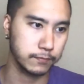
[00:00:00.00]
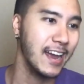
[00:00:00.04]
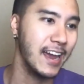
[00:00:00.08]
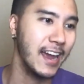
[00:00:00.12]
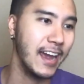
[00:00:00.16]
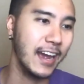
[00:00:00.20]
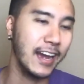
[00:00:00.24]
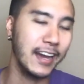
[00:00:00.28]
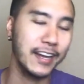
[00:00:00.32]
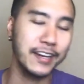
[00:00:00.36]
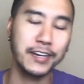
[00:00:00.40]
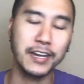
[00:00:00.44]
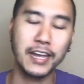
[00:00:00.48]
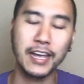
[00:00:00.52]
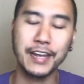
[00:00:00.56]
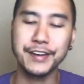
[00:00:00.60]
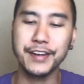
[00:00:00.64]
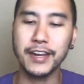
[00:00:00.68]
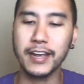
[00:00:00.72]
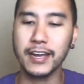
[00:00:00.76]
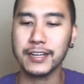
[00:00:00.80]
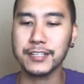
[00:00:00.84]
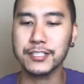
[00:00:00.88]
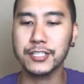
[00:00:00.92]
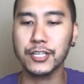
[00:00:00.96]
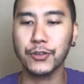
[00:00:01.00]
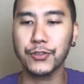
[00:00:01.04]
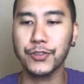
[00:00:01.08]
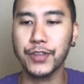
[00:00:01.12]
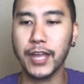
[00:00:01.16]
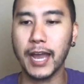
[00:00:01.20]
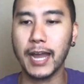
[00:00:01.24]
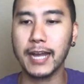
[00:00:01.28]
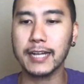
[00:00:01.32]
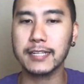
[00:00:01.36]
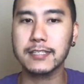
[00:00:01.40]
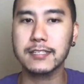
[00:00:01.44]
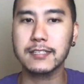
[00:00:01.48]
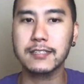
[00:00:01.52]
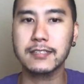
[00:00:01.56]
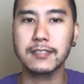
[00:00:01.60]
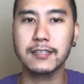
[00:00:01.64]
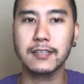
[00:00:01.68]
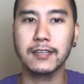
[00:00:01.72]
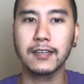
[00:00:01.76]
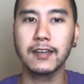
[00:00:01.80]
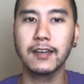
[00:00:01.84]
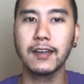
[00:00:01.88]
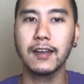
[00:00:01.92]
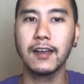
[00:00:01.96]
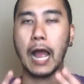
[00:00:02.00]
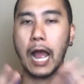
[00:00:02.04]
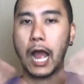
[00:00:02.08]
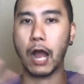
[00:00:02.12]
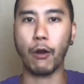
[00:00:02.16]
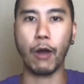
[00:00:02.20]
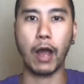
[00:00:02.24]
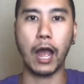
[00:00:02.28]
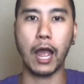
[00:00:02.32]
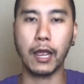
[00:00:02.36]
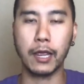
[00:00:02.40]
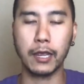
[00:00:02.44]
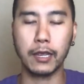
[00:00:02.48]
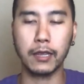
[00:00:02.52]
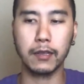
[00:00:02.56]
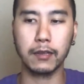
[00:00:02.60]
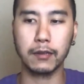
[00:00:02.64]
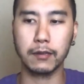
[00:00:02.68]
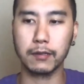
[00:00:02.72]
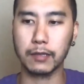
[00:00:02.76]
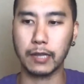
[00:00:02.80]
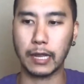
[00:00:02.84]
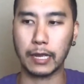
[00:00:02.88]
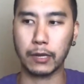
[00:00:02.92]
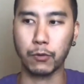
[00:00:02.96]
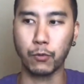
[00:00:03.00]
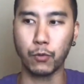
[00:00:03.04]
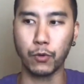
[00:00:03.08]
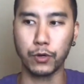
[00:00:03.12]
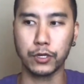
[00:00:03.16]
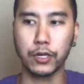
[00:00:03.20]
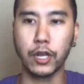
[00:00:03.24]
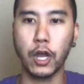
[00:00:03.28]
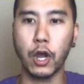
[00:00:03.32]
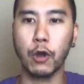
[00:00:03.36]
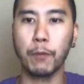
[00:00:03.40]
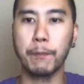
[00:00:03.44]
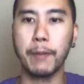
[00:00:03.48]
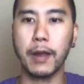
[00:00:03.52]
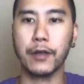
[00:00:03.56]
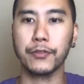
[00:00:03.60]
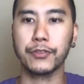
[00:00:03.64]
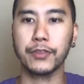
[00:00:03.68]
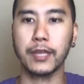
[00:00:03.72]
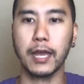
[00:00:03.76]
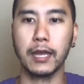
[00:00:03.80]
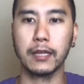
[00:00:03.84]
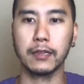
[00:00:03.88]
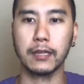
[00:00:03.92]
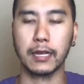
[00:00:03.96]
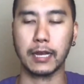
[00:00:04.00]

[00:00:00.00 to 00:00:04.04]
And yeah, so that's how I like would go about that.